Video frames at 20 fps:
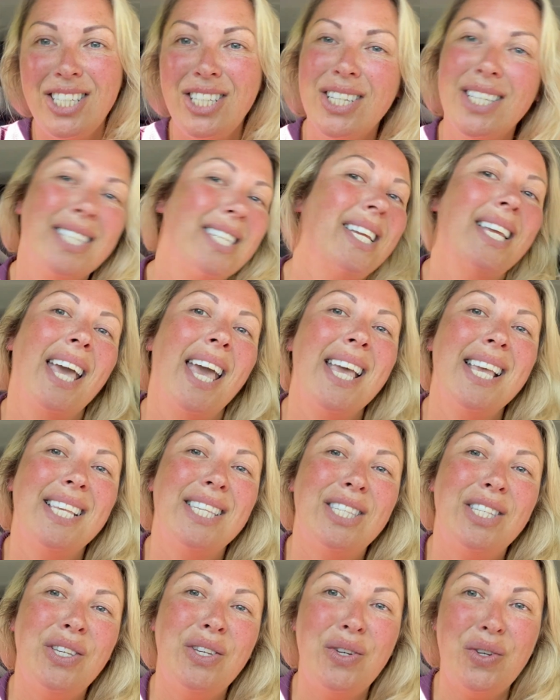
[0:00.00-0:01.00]
just in
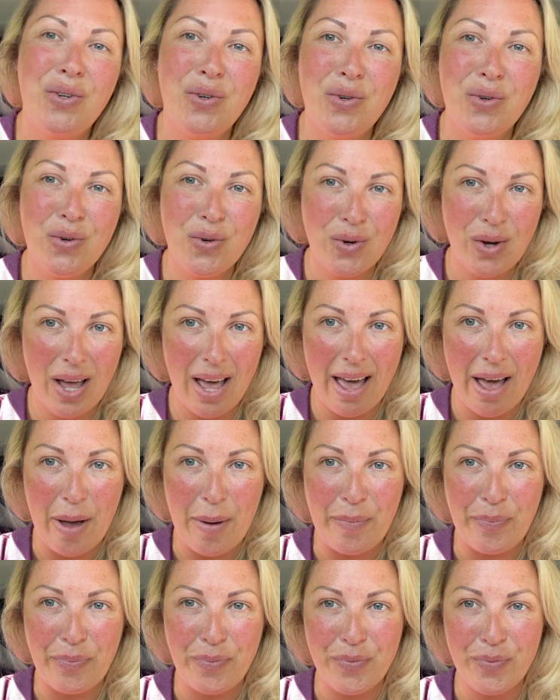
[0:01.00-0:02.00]
case you
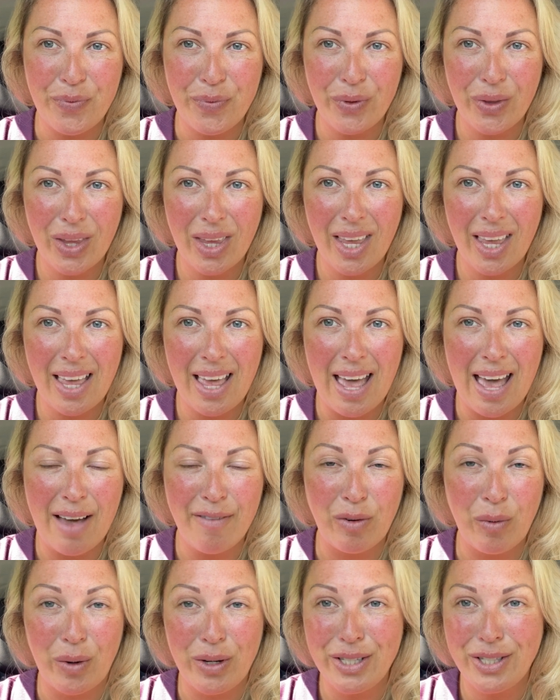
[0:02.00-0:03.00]

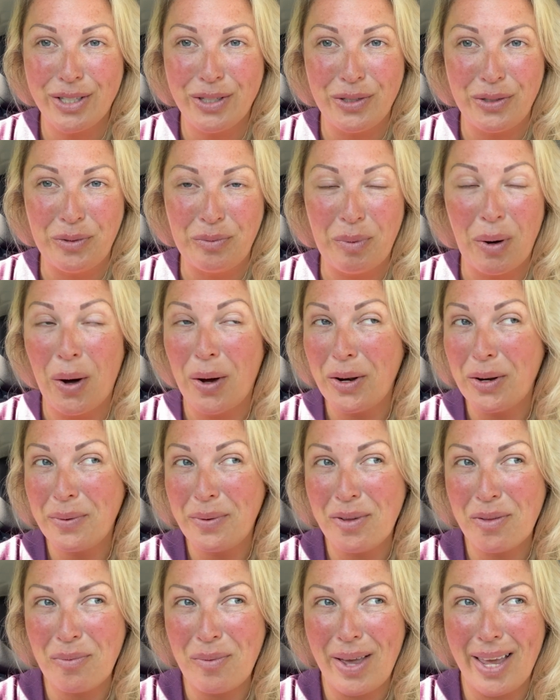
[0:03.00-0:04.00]
ever want to partner
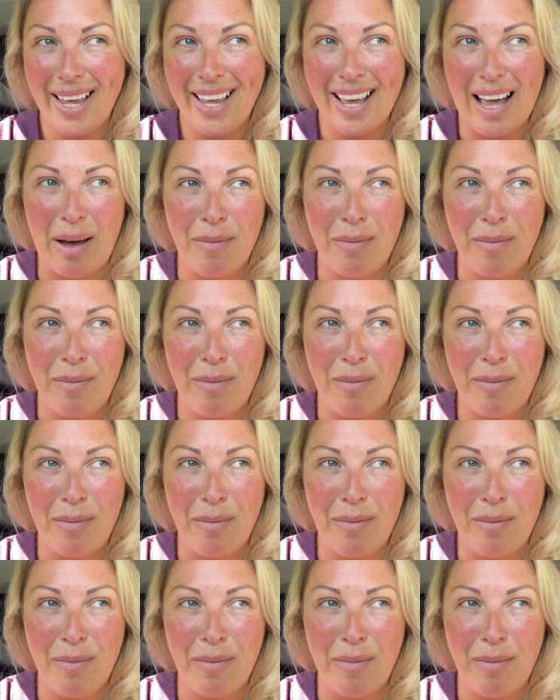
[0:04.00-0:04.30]
with me.